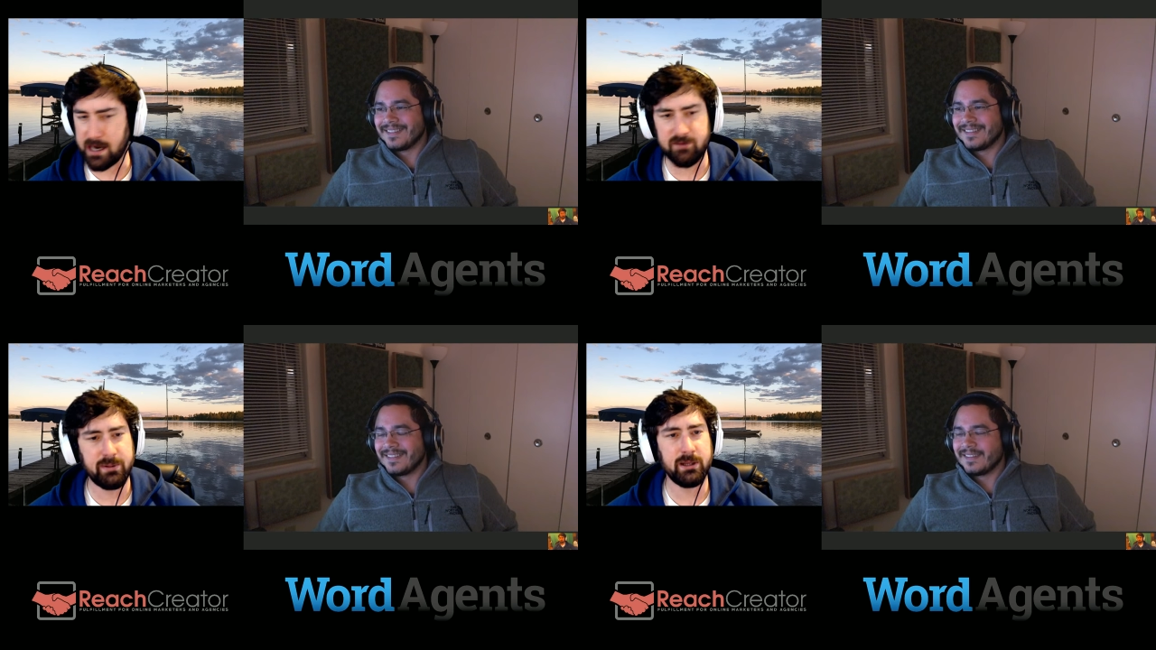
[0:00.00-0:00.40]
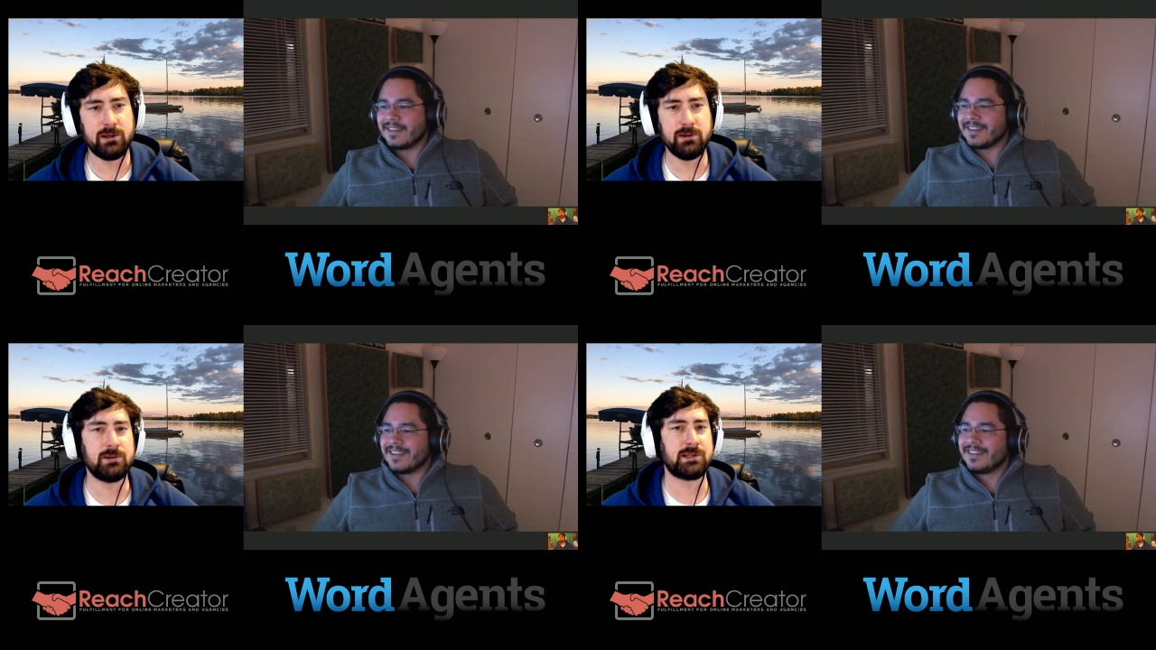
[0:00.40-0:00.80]
Speaker 1: I've been
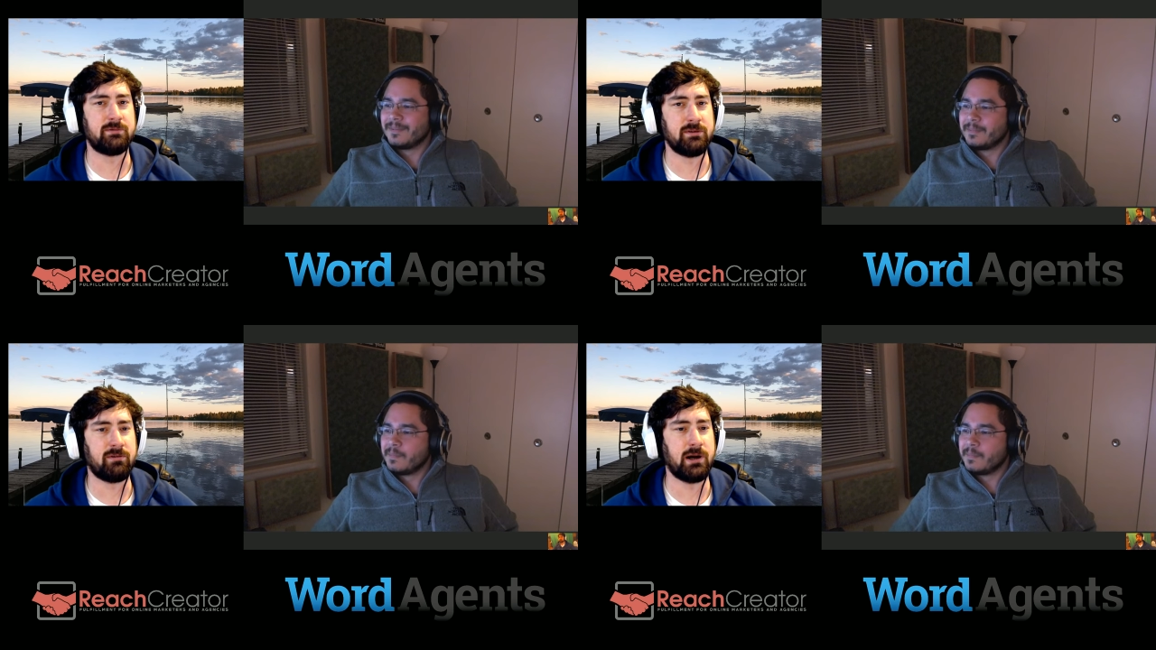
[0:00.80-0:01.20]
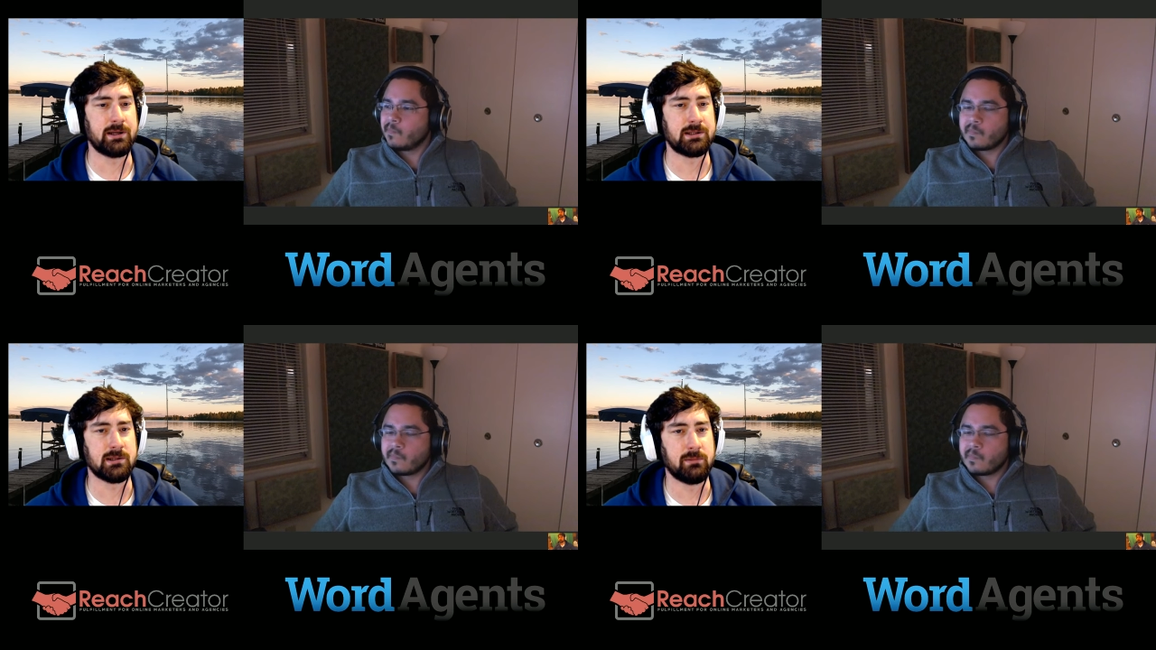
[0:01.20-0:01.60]
accused okay. of
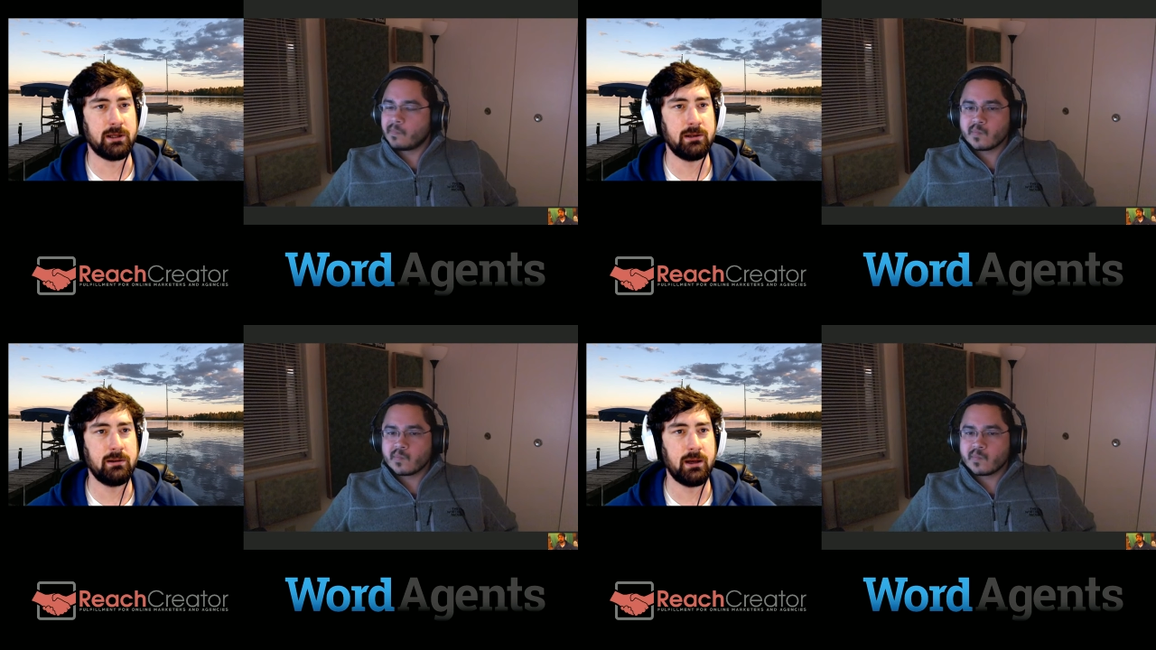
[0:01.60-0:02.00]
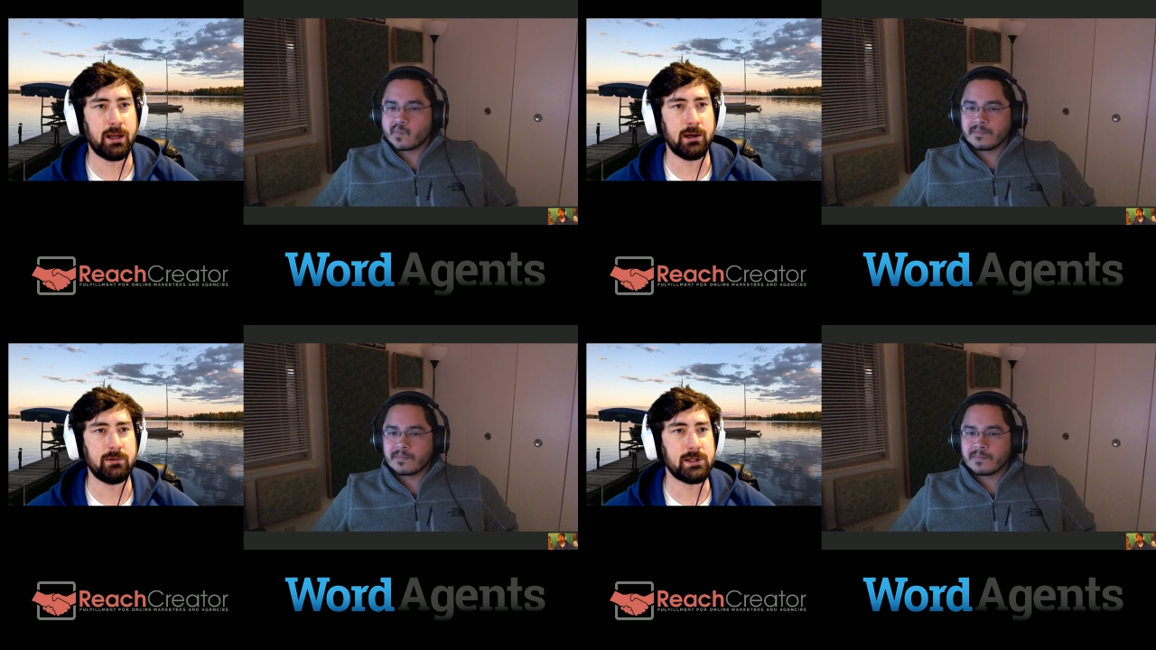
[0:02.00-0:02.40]
defrauding somebody, and
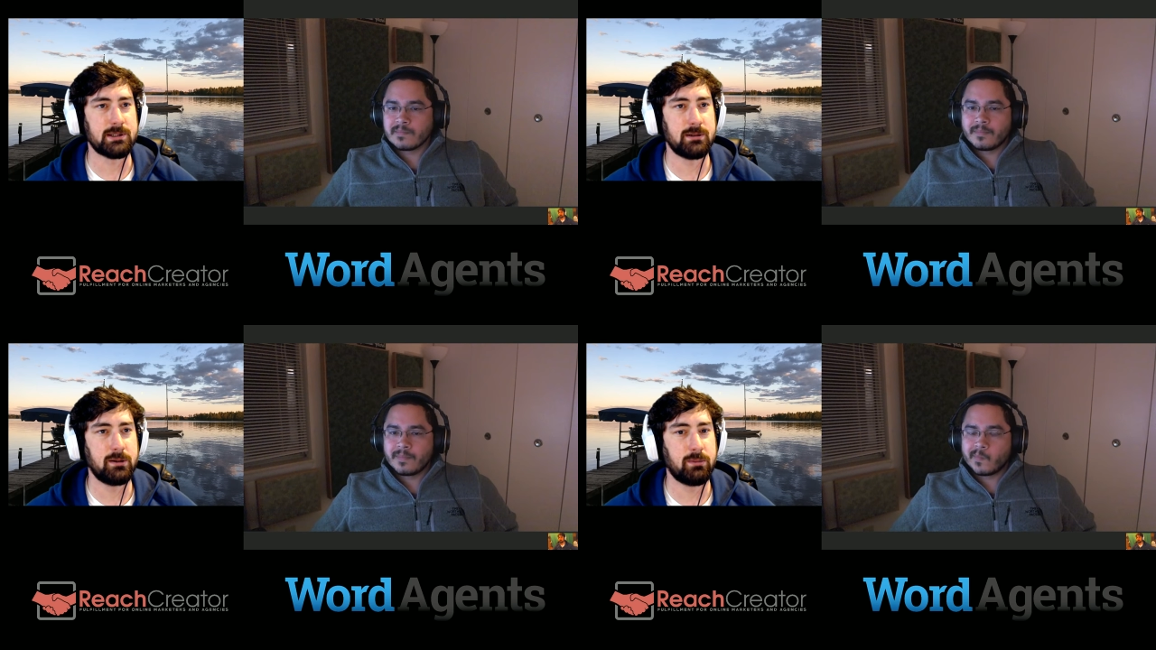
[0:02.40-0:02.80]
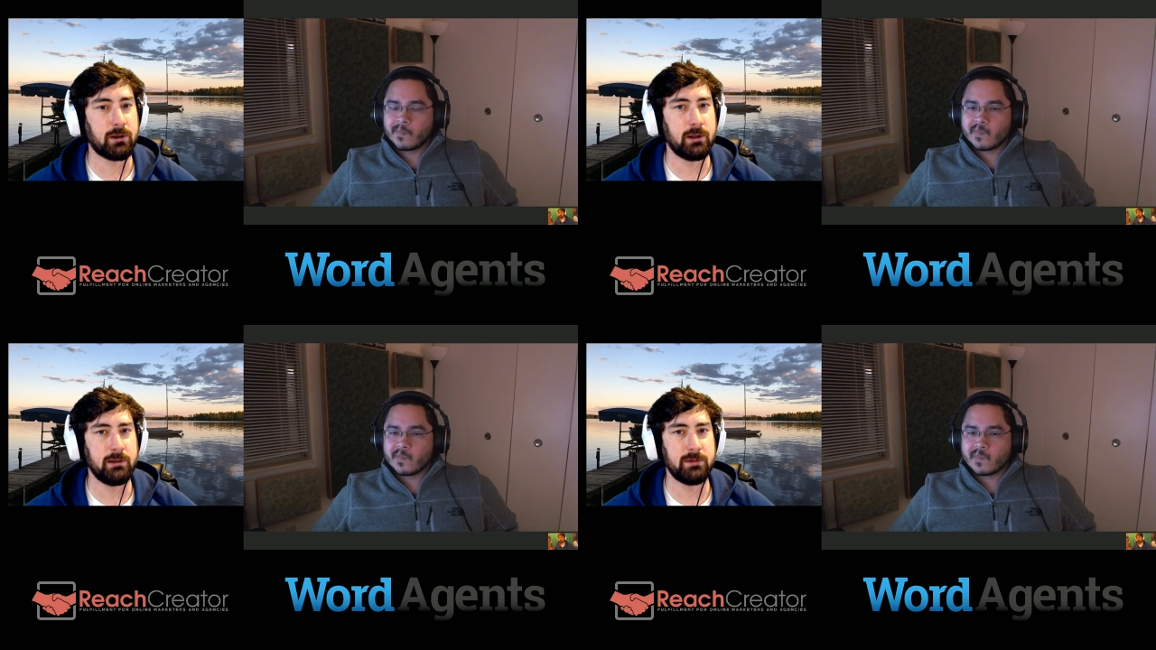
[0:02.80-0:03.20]
I was
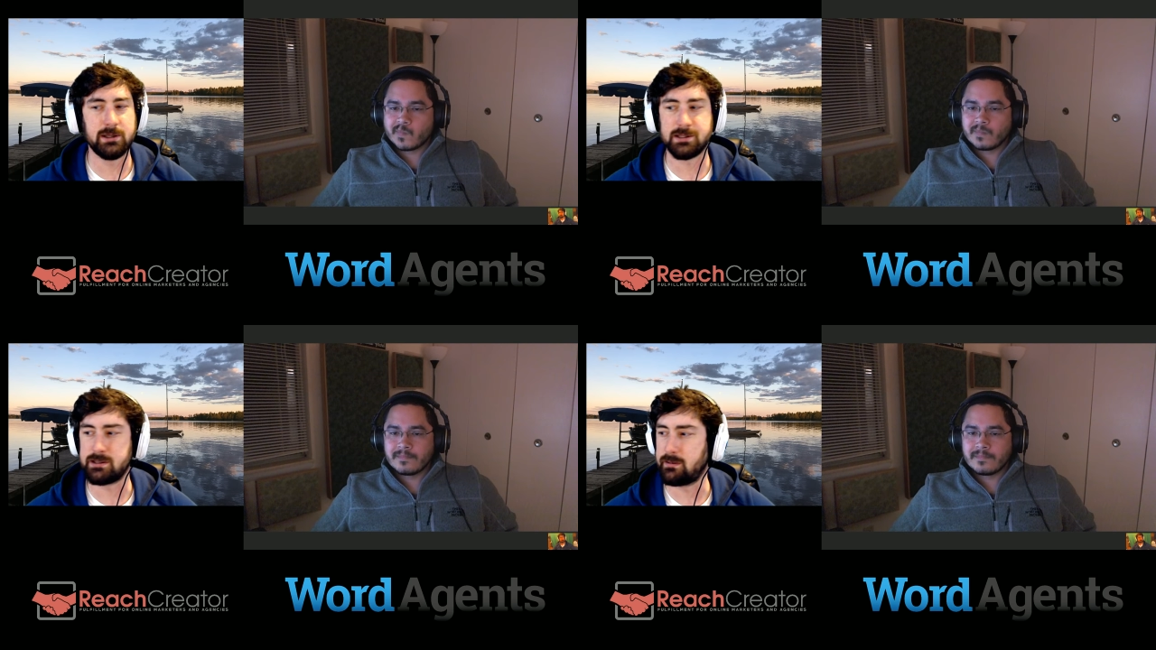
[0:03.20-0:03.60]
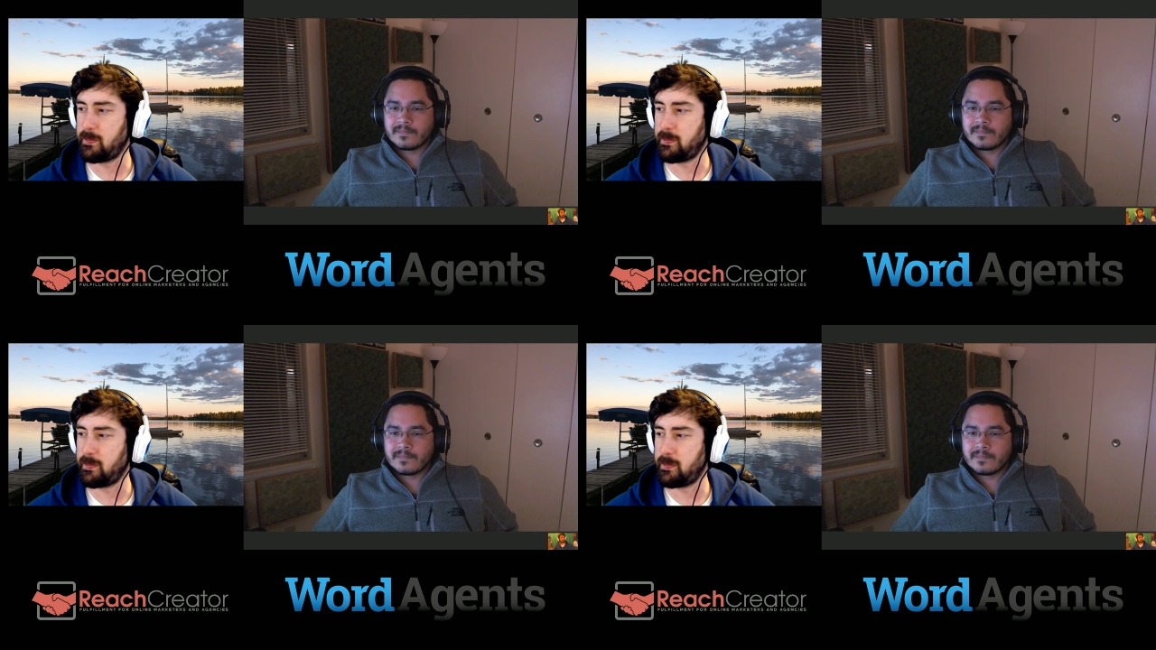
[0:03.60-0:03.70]
proclaimed innocent.